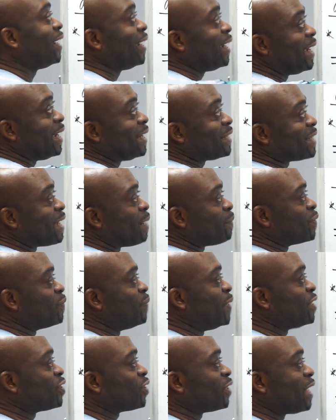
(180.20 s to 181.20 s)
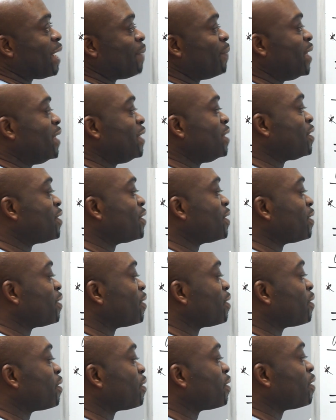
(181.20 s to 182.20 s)
a times b. So that means
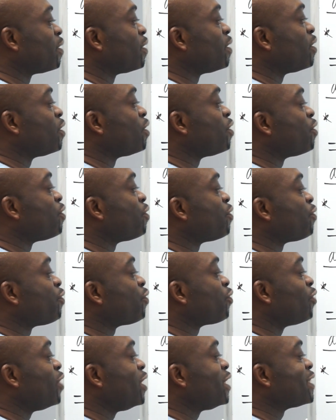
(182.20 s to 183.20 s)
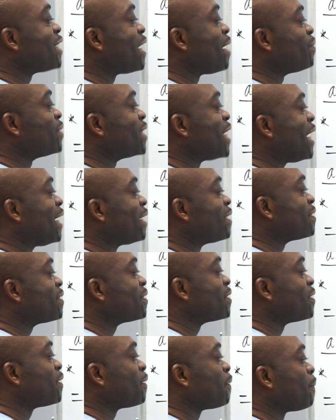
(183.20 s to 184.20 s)
3 times x